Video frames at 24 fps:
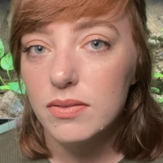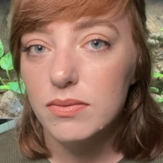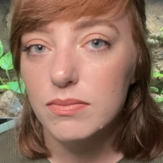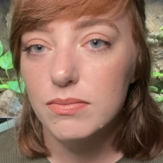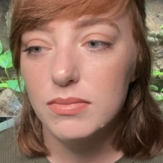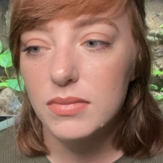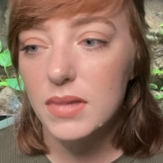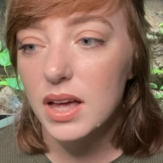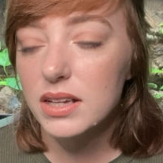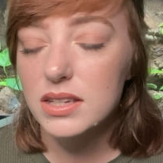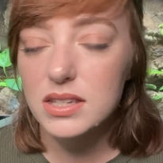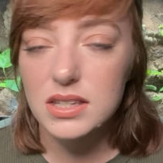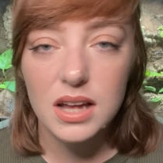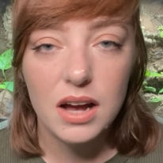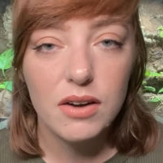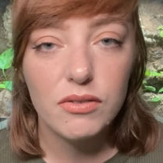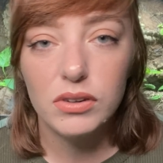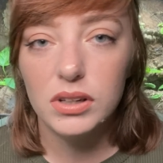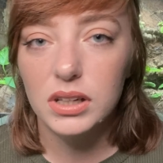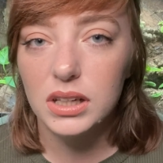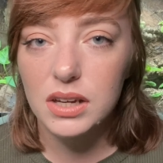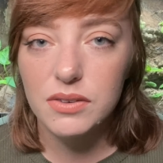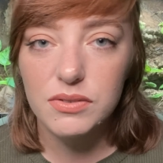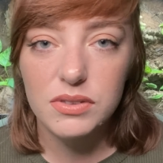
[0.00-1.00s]
that's not
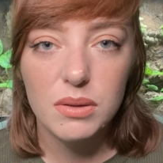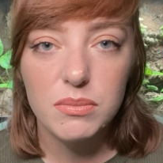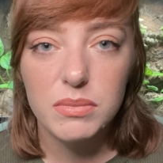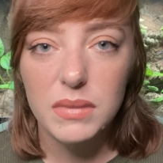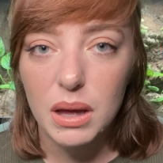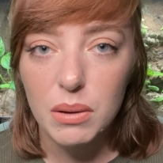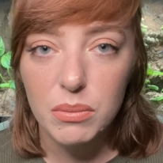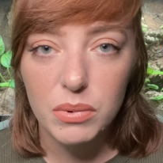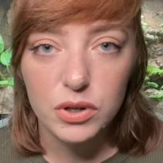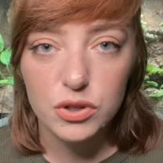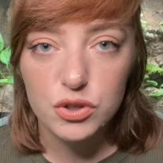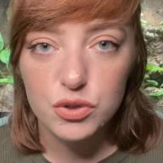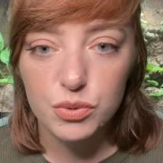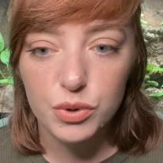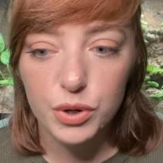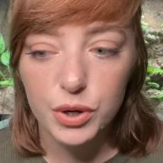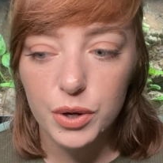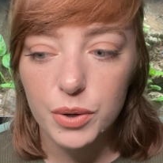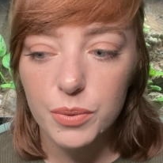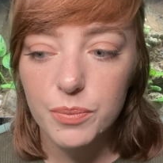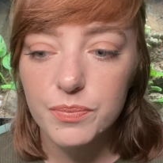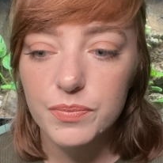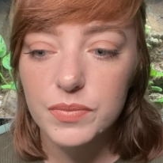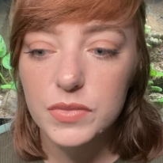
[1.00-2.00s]
really giving them that much
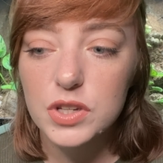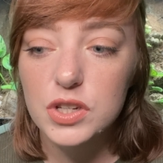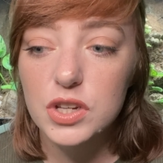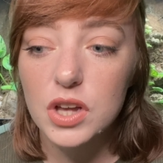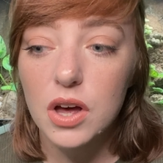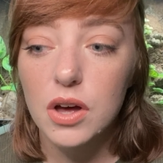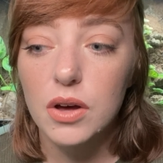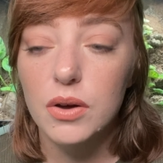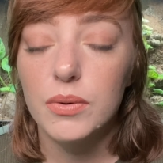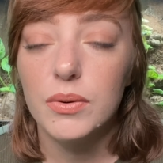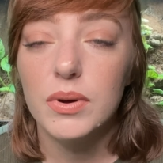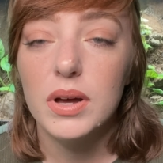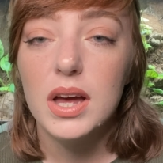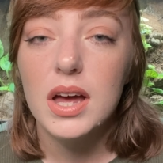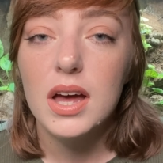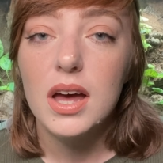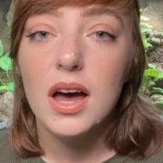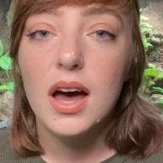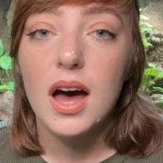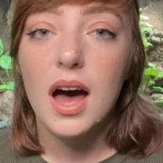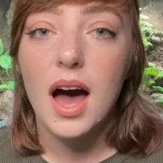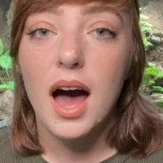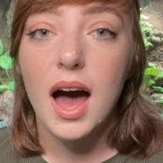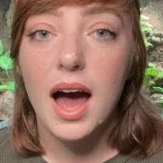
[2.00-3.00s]
room. So
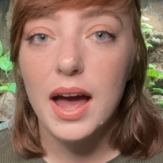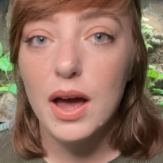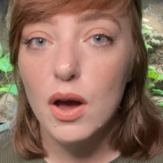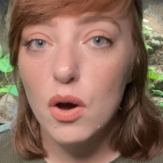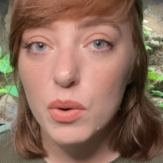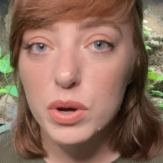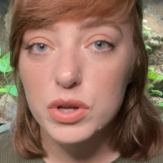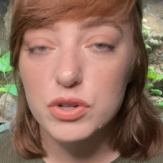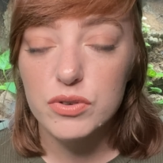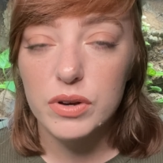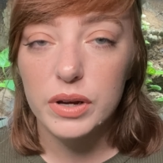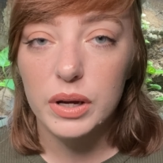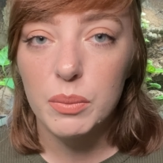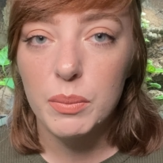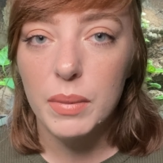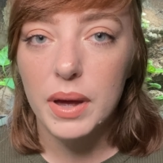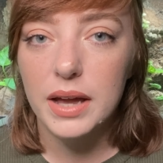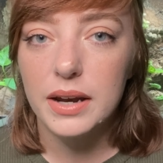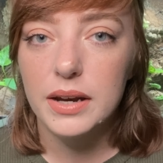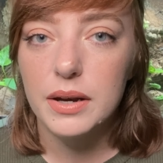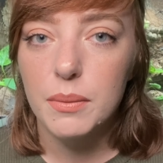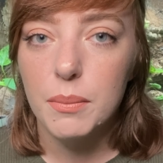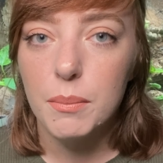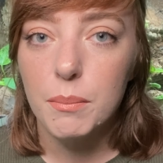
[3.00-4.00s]
I always
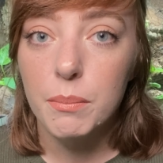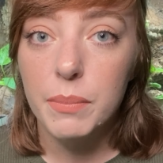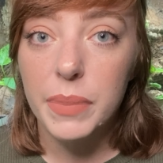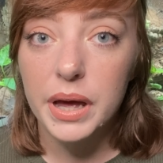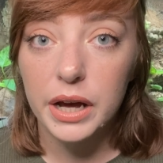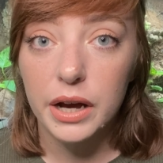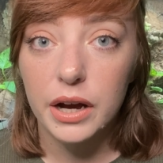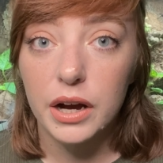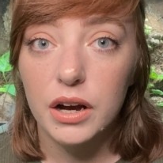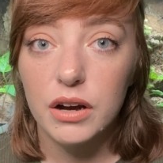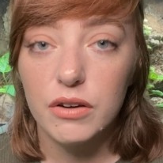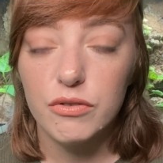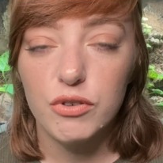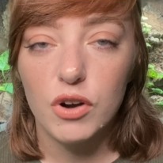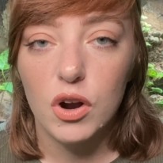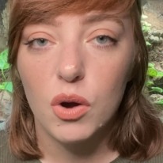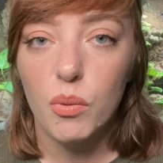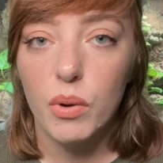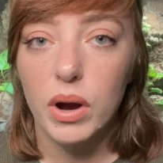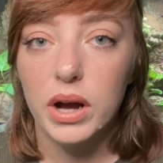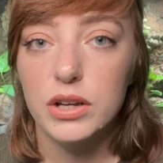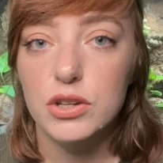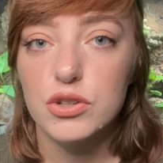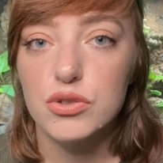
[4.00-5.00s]
recommend bigger for a
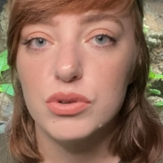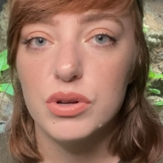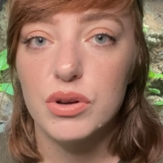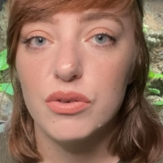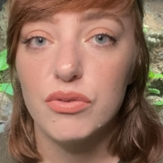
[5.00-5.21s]
White's tree